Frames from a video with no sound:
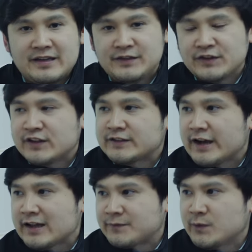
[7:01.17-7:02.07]
industry
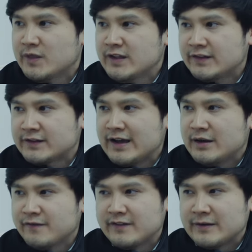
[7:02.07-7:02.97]
tie-ups with this
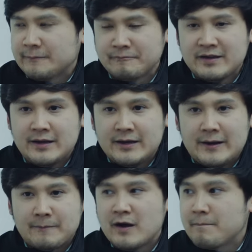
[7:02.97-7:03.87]
kind of um,
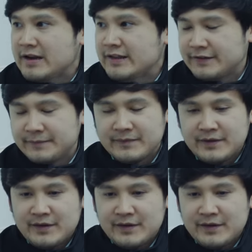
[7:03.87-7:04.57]
um, companies.